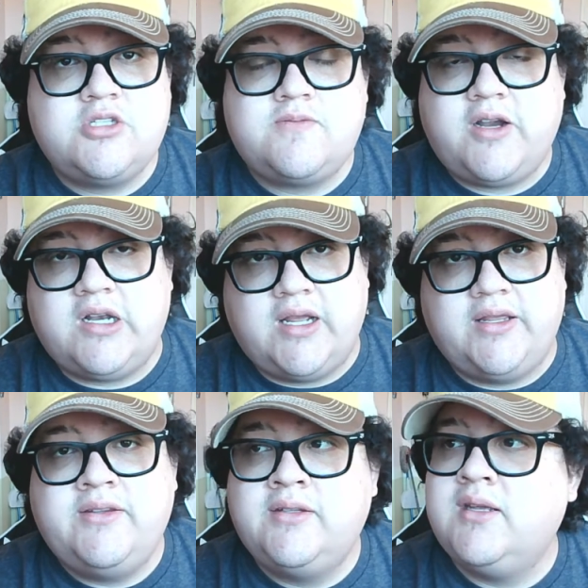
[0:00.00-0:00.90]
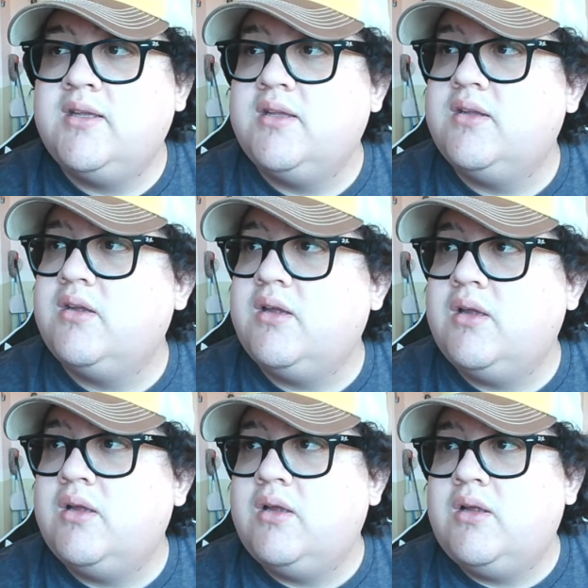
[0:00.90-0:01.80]
is very nice.
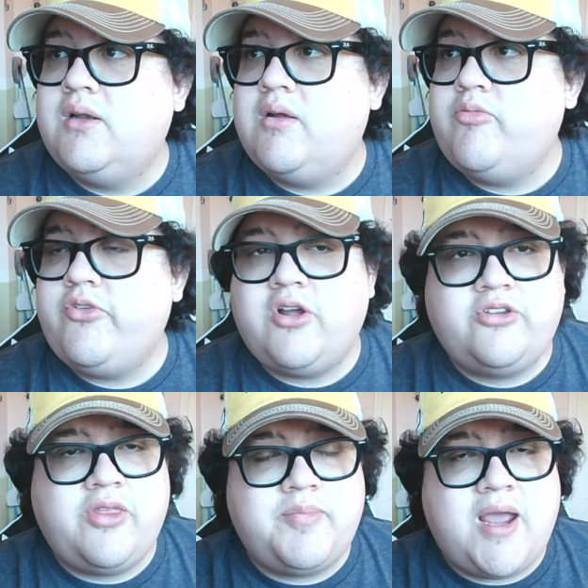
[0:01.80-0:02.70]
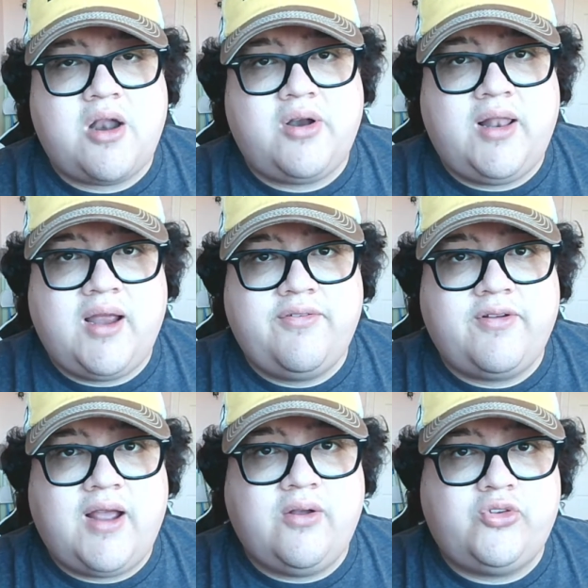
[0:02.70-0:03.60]
Now, moving on to the battery life,
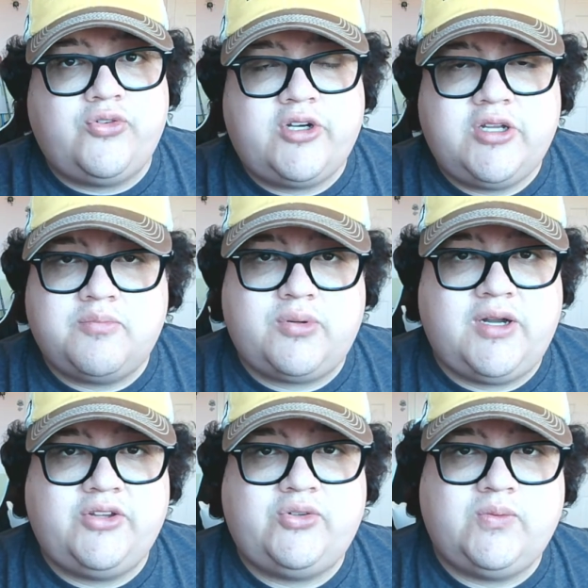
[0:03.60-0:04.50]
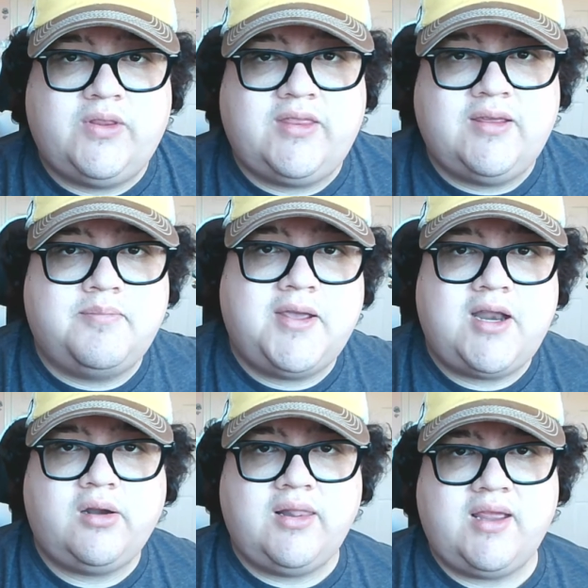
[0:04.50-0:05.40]
I was very impressed with the
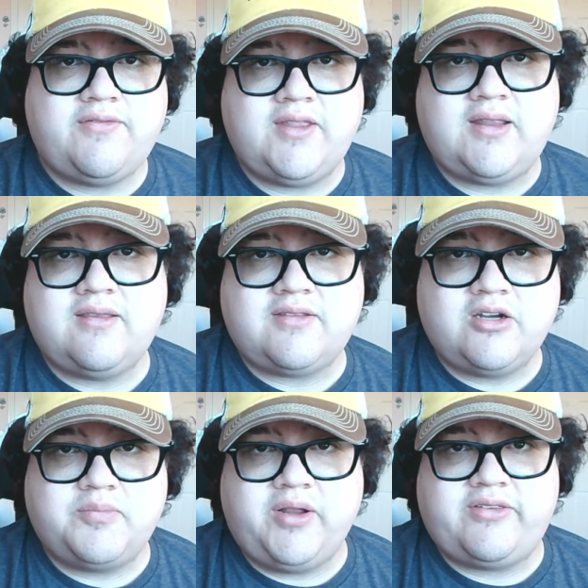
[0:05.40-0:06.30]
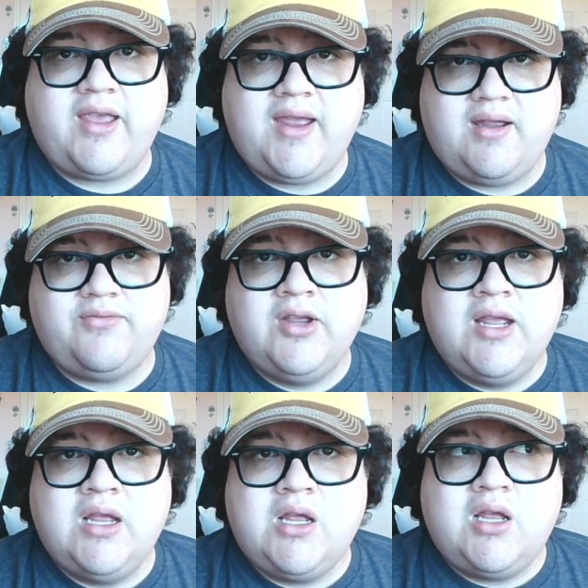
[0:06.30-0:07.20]
battery life that these earbuds have.
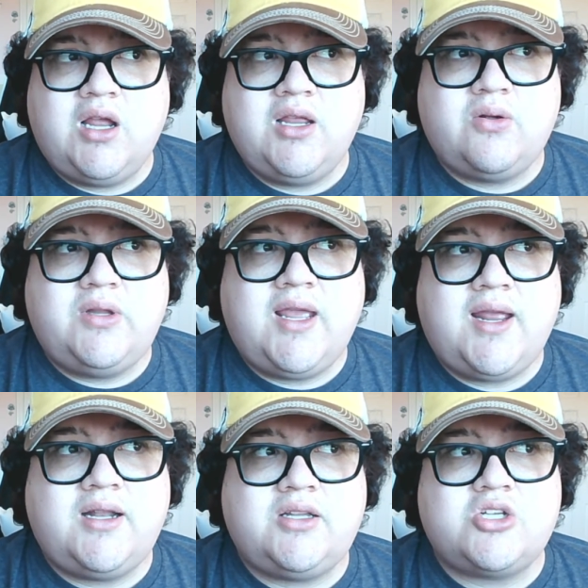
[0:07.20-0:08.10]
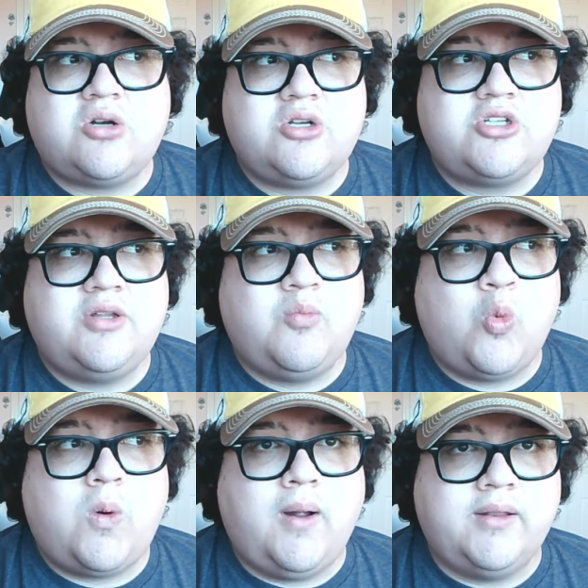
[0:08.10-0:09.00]
I only had to charge
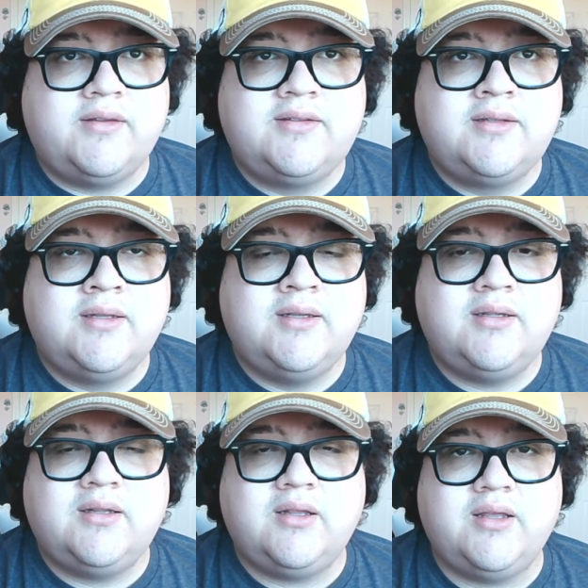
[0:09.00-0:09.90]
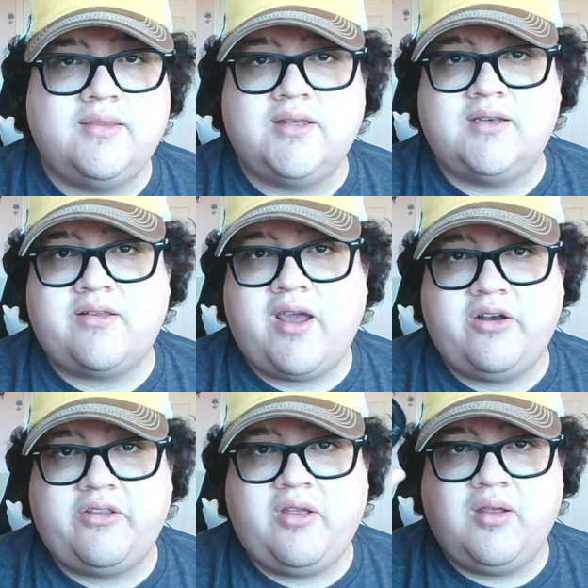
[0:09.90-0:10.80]
them once in the entire
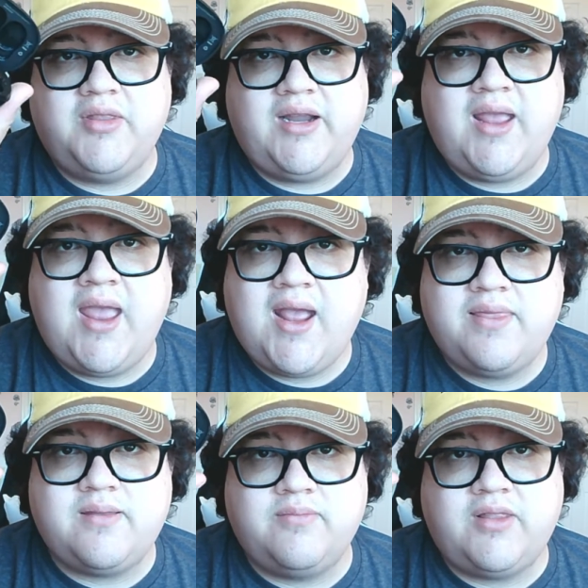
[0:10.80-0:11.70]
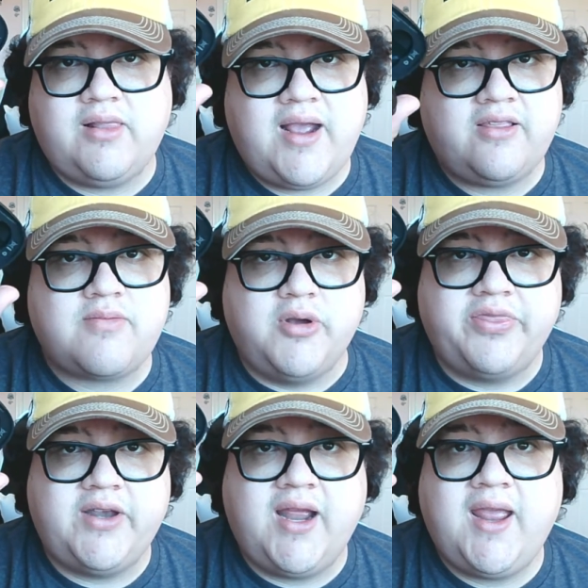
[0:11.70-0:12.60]
time that I had them, the last
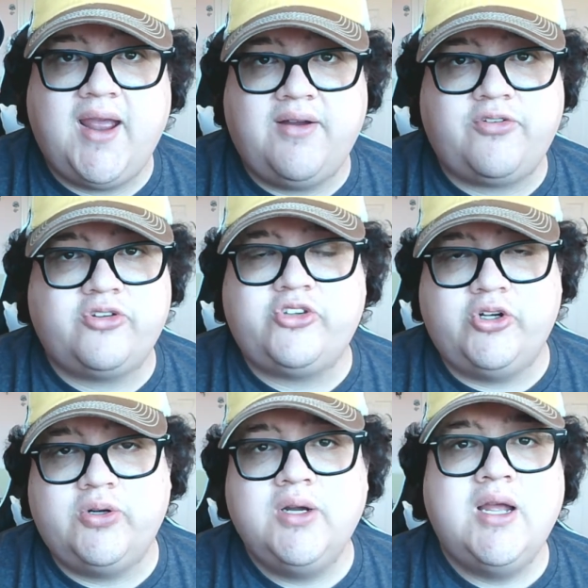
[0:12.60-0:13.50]
month and a half or so,